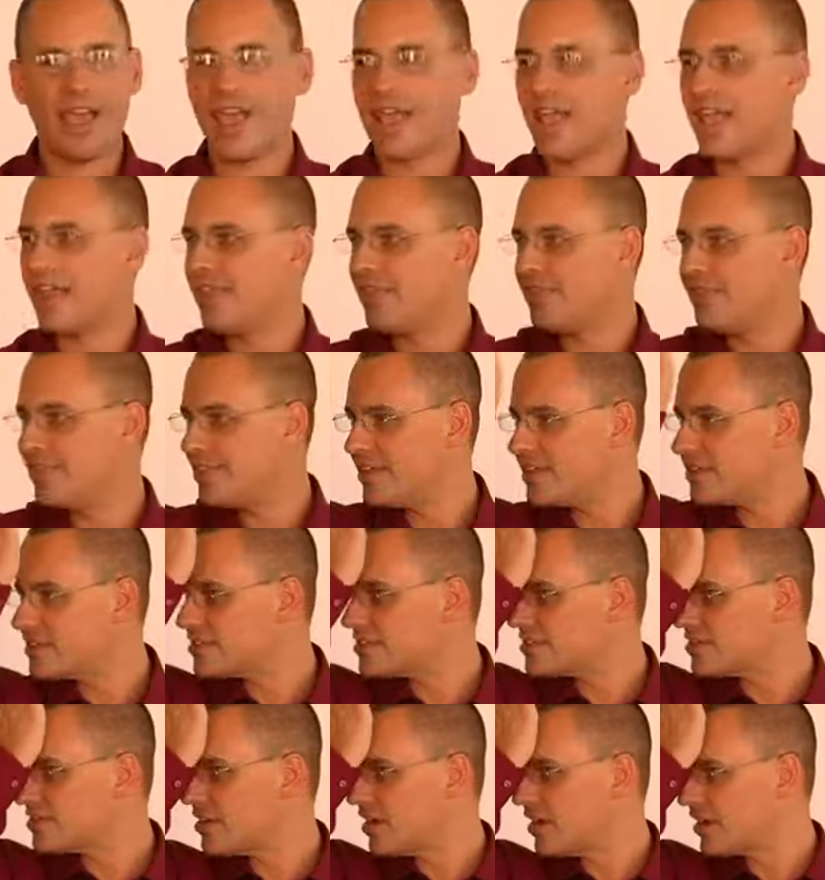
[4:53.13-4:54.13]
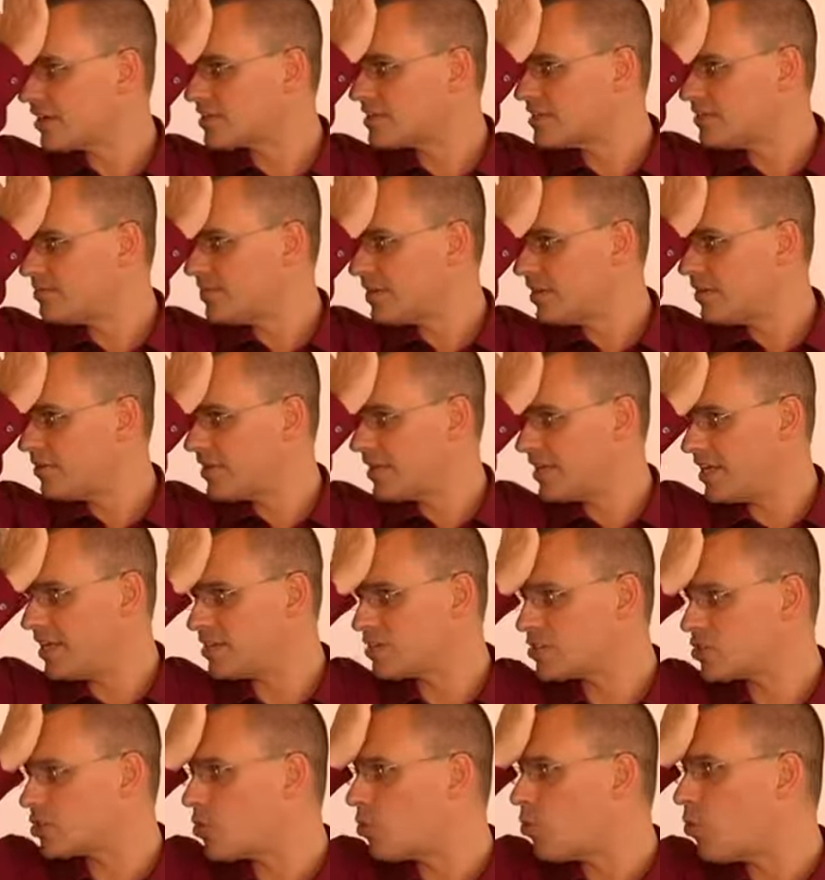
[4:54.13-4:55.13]
And this talks about
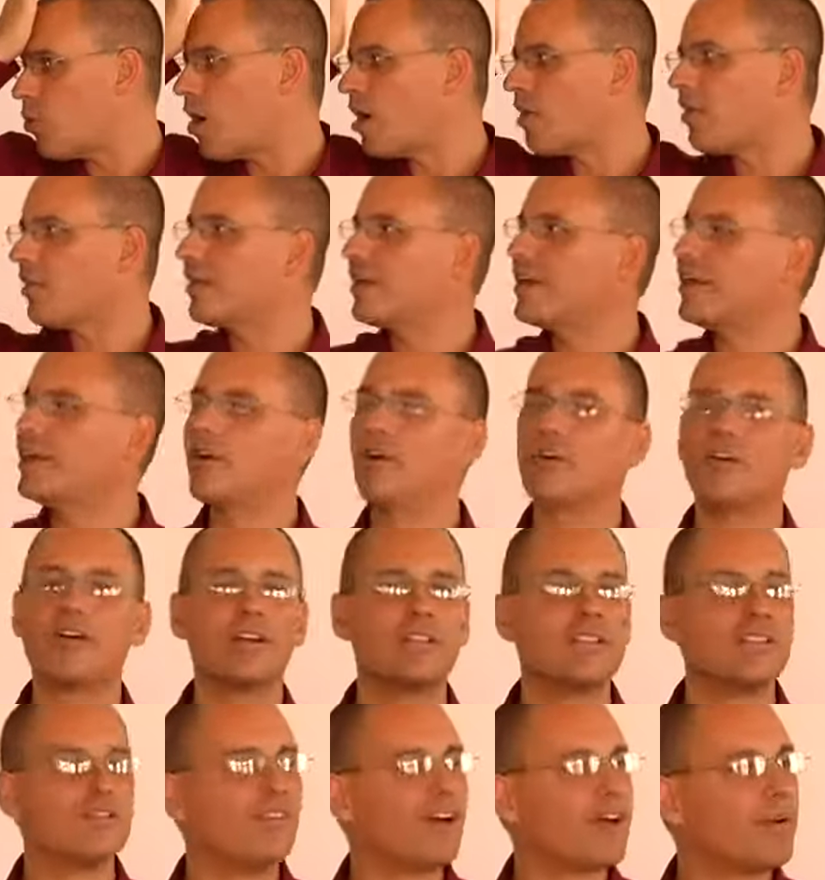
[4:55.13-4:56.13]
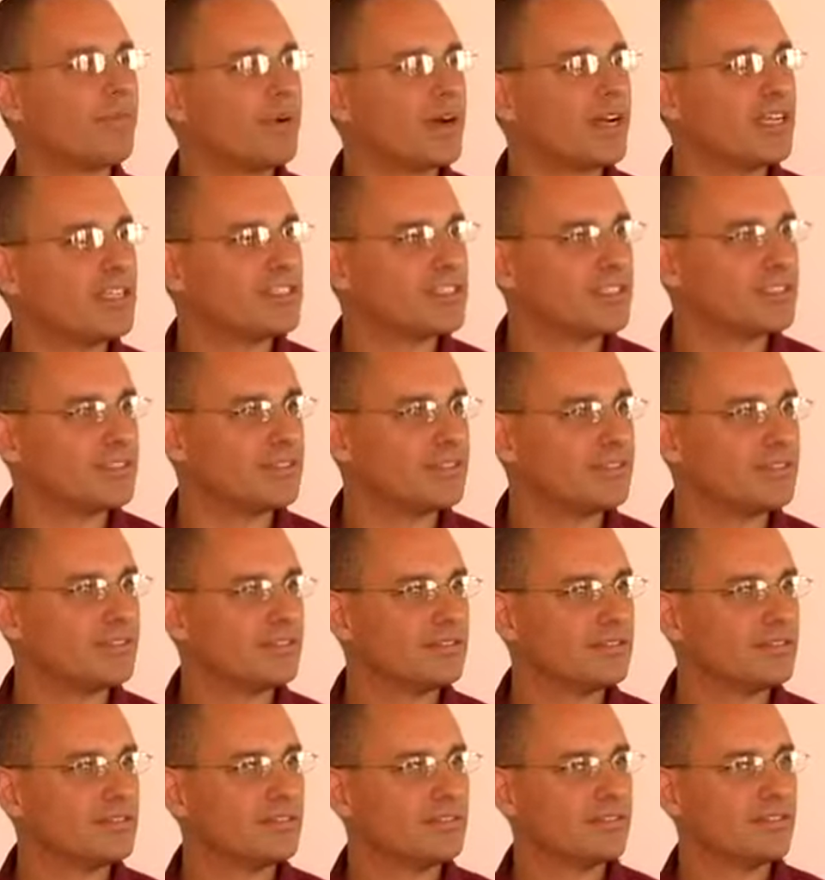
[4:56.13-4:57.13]
its quality or its vibration.
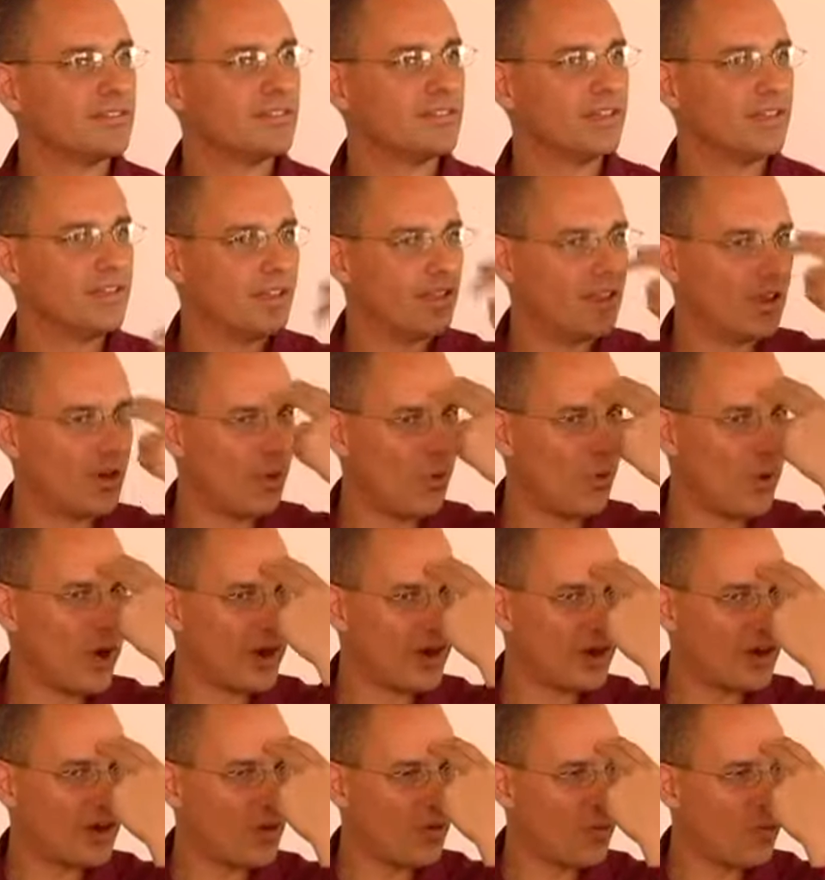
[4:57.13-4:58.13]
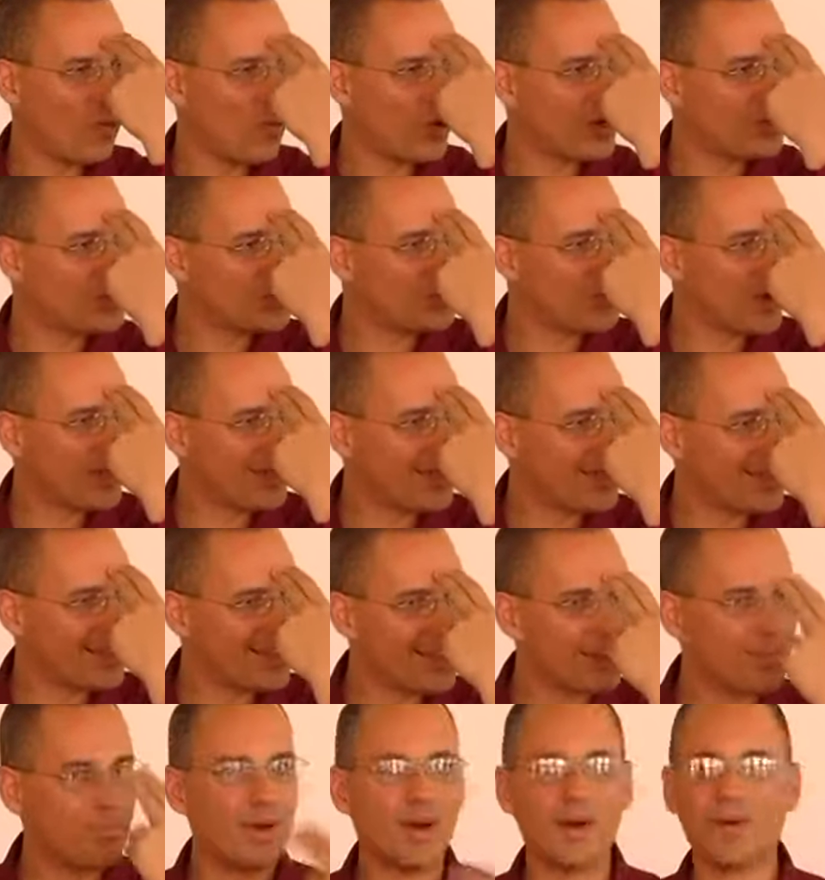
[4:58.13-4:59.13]
What do I
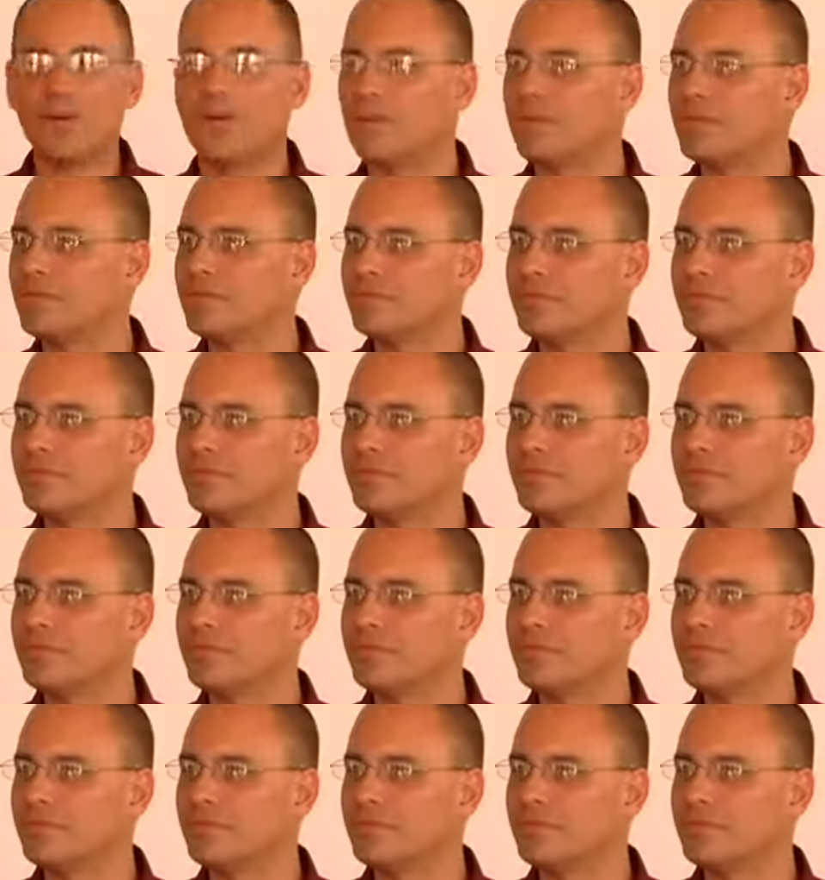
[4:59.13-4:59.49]
think about